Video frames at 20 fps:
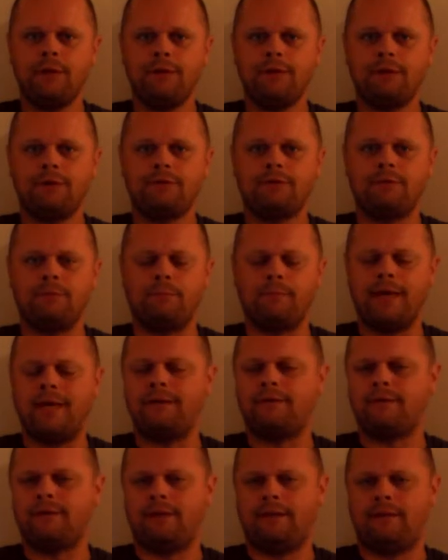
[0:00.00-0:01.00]
But there's some
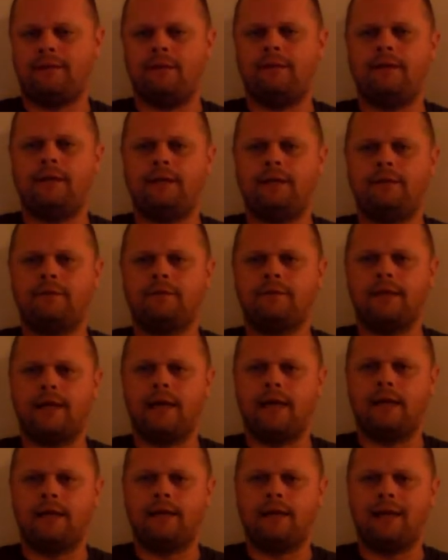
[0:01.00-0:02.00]
basic things
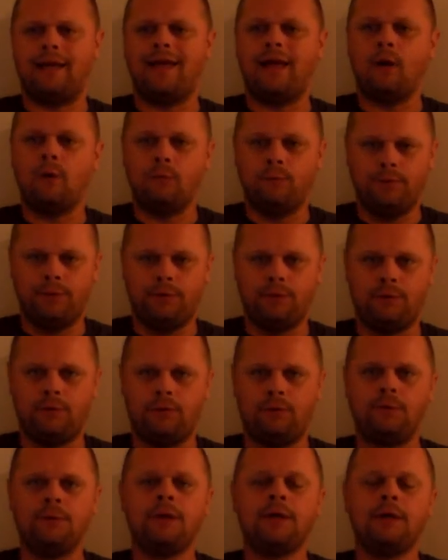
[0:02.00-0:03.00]
that can help
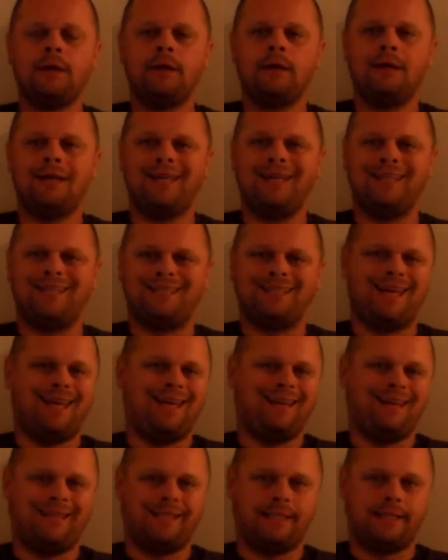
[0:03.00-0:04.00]
you in
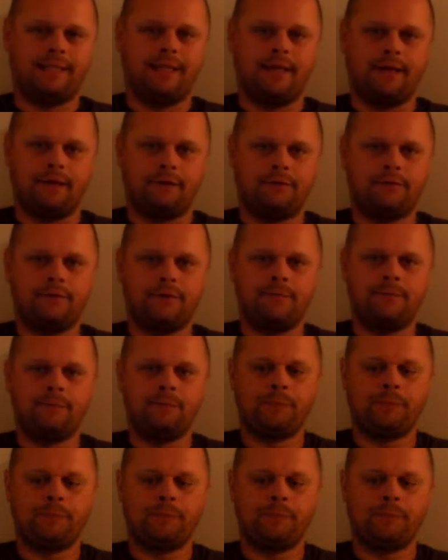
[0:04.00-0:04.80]
taking the test.